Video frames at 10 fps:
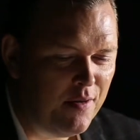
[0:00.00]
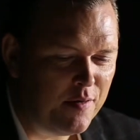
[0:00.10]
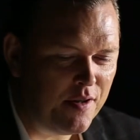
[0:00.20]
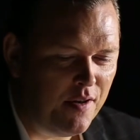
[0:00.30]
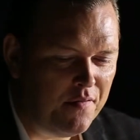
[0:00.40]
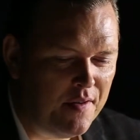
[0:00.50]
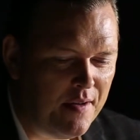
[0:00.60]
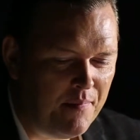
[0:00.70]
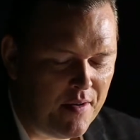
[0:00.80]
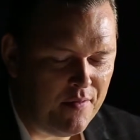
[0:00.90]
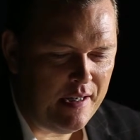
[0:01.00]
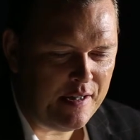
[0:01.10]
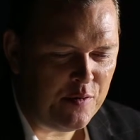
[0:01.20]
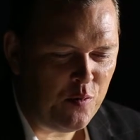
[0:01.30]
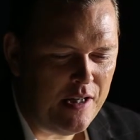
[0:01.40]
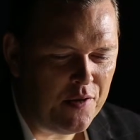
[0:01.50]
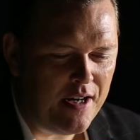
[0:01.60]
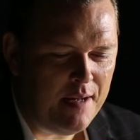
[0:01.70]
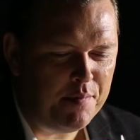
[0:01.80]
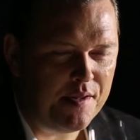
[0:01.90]
notes of really sweet
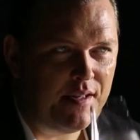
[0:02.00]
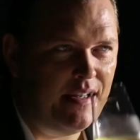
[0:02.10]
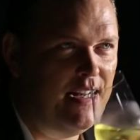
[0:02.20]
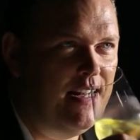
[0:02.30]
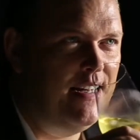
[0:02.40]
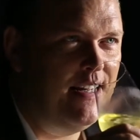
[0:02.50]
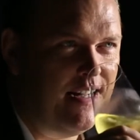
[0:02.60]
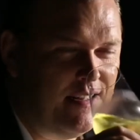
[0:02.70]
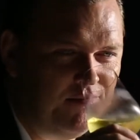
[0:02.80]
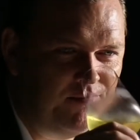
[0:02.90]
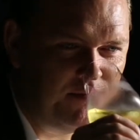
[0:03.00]
grapes and